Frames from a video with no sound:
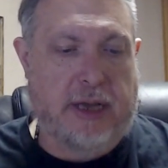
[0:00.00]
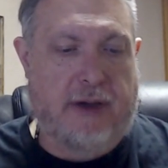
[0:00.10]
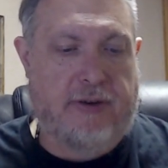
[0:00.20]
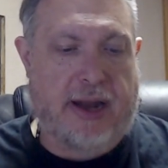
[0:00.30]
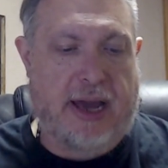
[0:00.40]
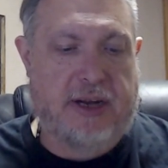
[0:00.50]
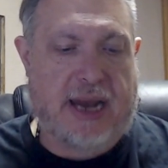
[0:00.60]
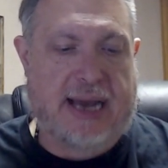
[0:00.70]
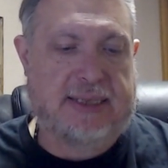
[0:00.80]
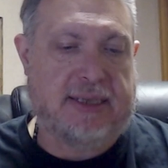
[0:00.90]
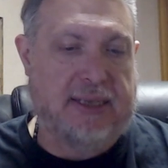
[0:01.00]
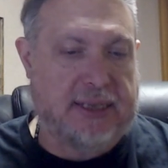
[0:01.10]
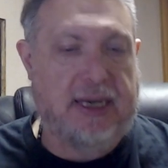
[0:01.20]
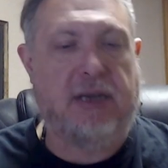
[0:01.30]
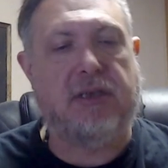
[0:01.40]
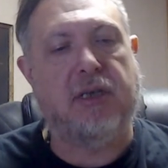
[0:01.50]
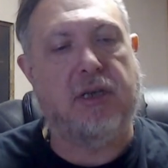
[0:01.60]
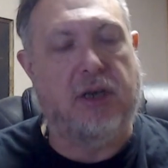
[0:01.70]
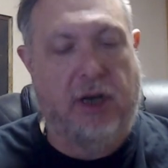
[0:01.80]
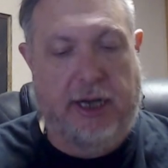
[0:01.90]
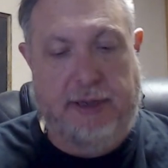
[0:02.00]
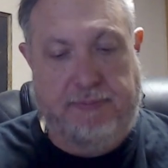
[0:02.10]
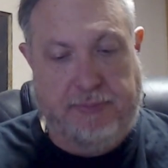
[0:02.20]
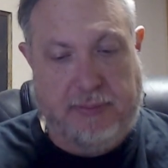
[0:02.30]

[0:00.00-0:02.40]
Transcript: effort, edge, assets, and skills. Good.